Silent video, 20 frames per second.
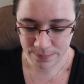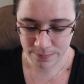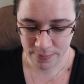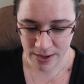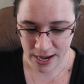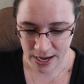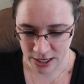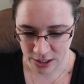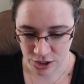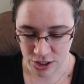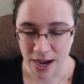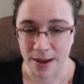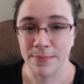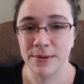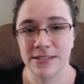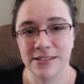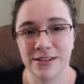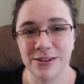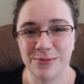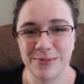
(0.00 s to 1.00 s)
My
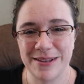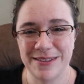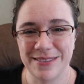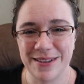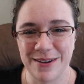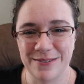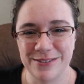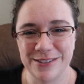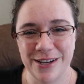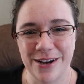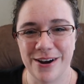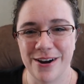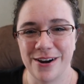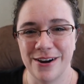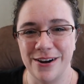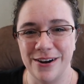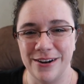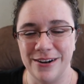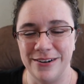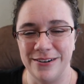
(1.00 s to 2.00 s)
shop is Little Bean Loves
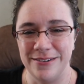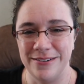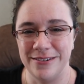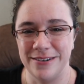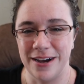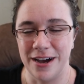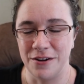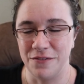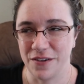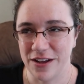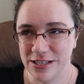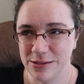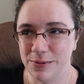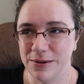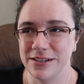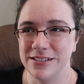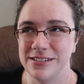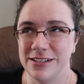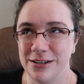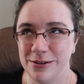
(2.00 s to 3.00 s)
Yarn, on
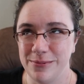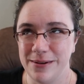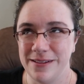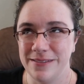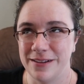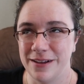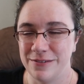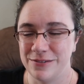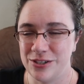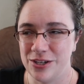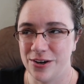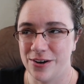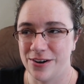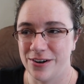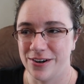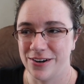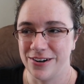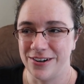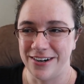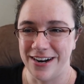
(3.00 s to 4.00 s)
Facebook is Little Bean Loves
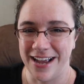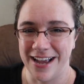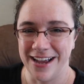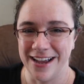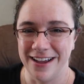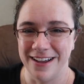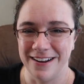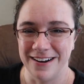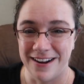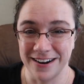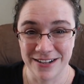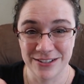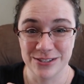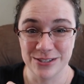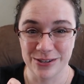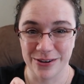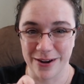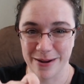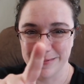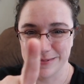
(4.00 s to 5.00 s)
Yarn, and on
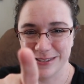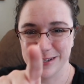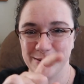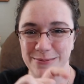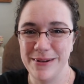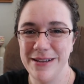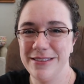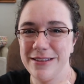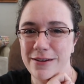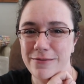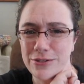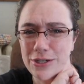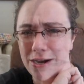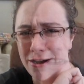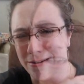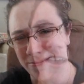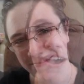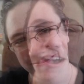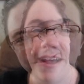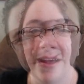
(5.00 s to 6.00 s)
Instagram is Little Bean Loves Yarn.